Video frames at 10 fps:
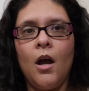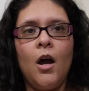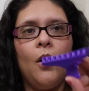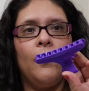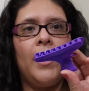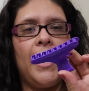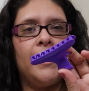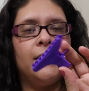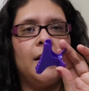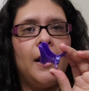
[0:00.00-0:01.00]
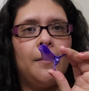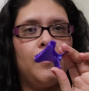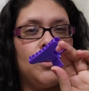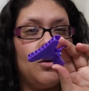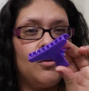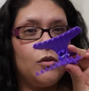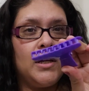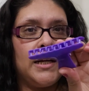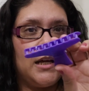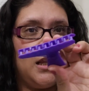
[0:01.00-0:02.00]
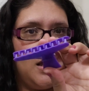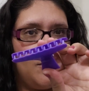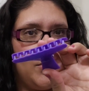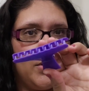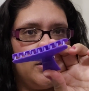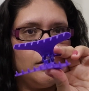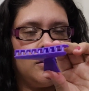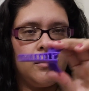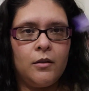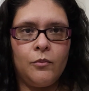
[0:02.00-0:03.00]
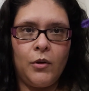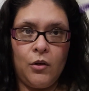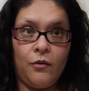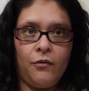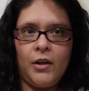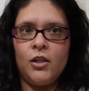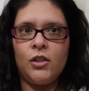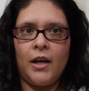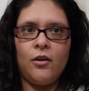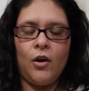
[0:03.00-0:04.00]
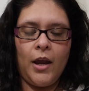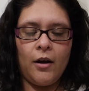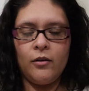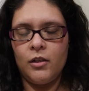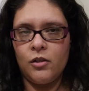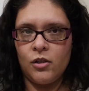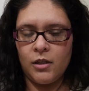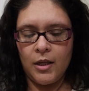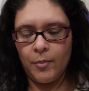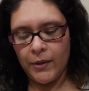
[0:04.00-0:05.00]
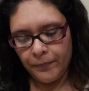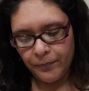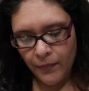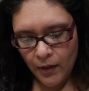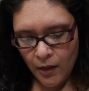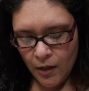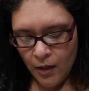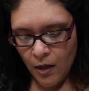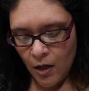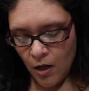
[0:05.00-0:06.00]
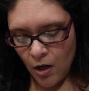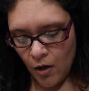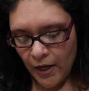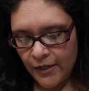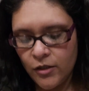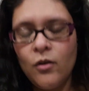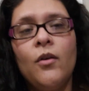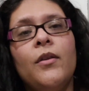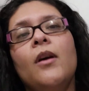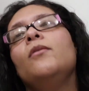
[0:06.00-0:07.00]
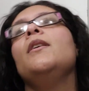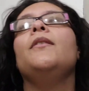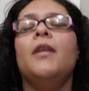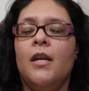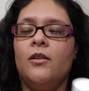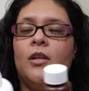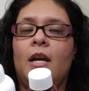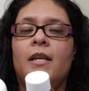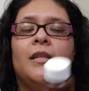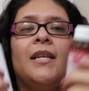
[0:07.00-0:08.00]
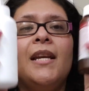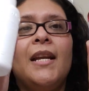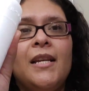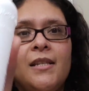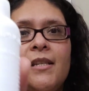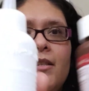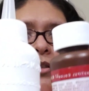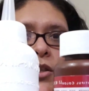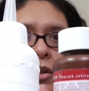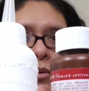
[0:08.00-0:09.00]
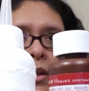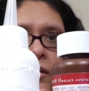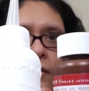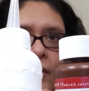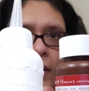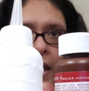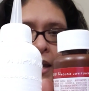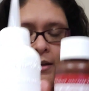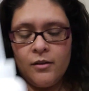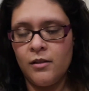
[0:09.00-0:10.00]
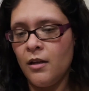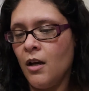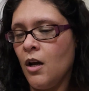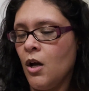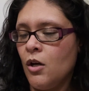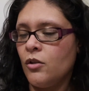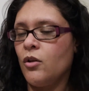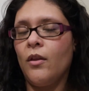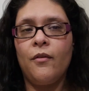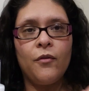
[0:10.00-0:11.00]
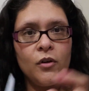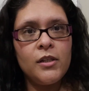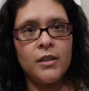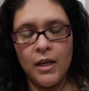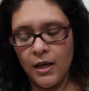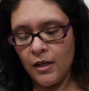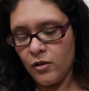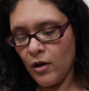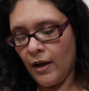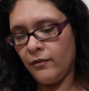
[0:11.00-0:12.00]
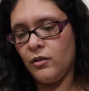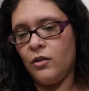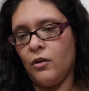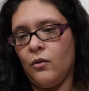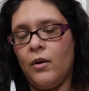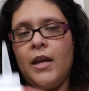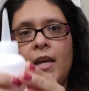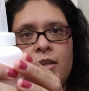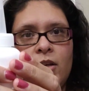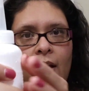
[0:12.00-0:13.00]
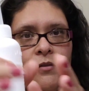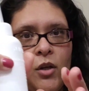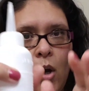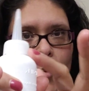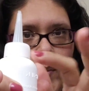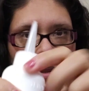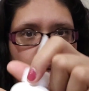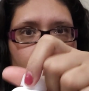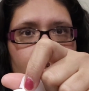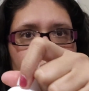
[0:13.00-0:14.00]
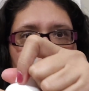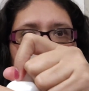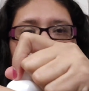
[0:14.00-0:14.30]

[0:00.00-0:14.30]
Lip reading: Oh, and you also need a clip to, when you're finished dyeing your hair, you can just clip it. Okay, so the only things you guys need is these two little things. So the first thing is you have to do is you have to open this.